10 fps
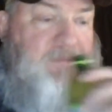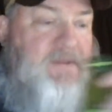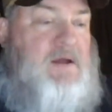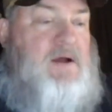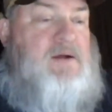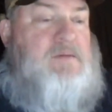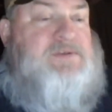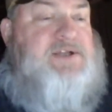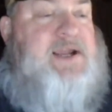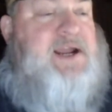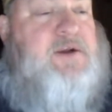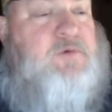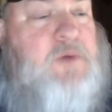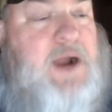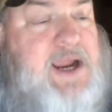to get it
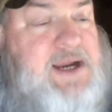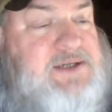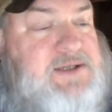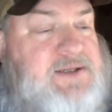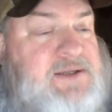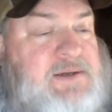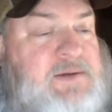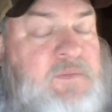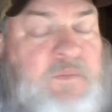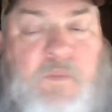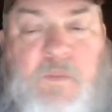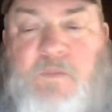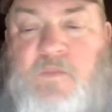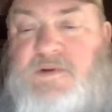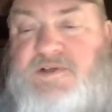right,
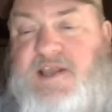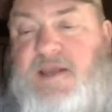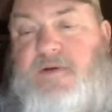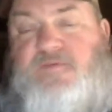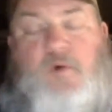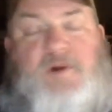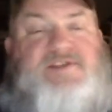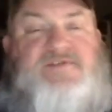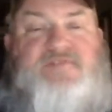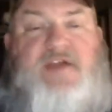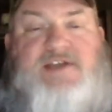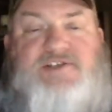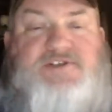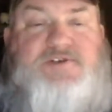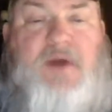to get my voice
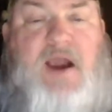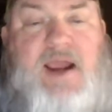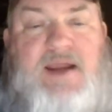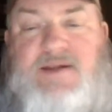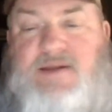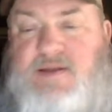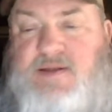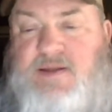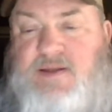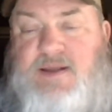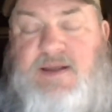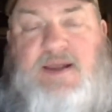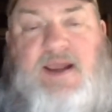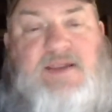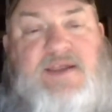inflections right,
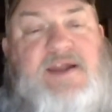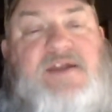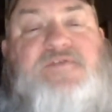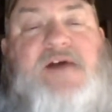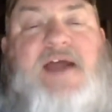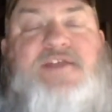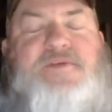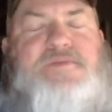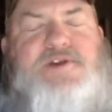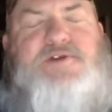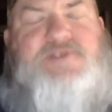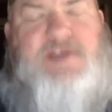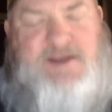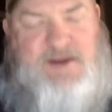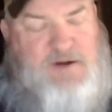and then to find the
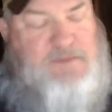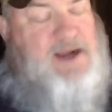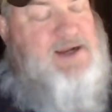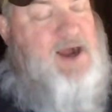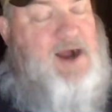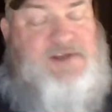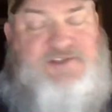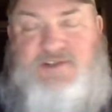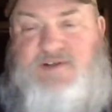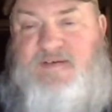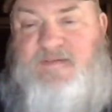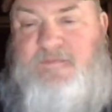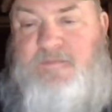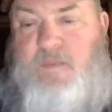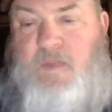music. Oh my gosh.
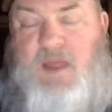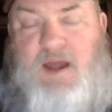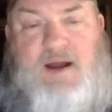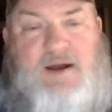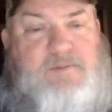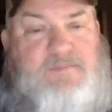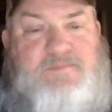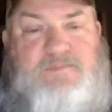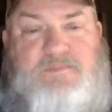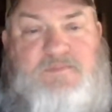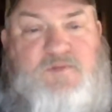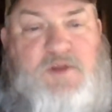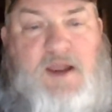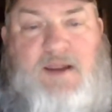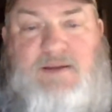
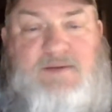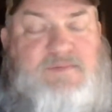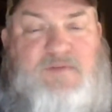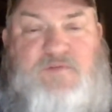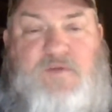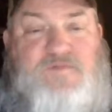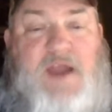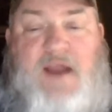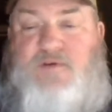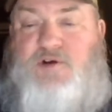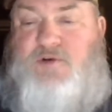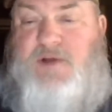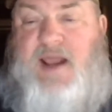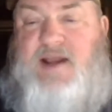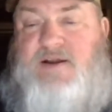If you've never
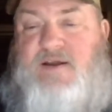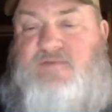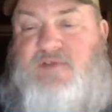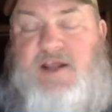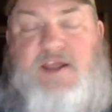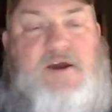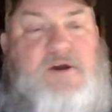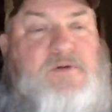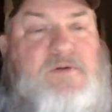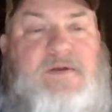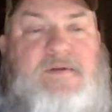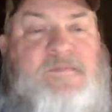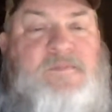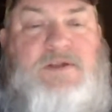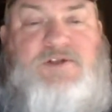created a video
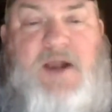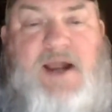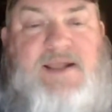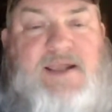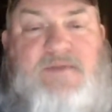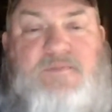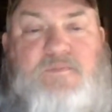trying to get